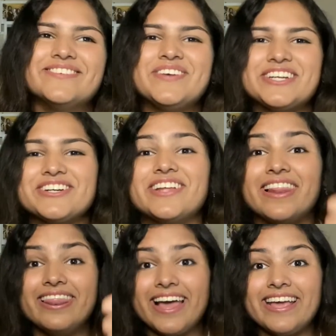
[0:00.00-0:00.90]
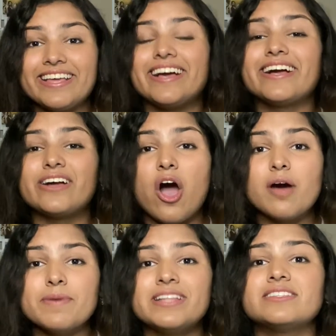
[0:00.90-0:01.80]
Make sure to like,
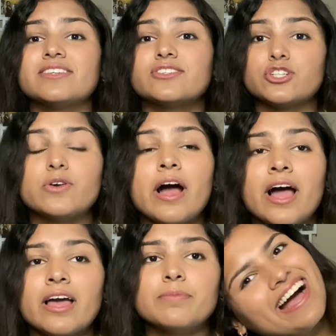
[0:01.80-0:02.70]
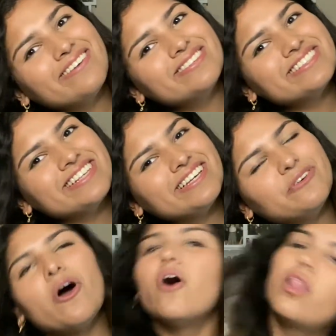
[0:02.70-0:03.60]
comment, subscribe. See you
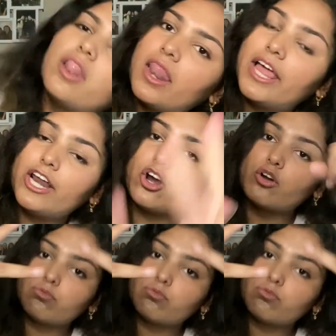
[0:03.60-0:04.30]
all later.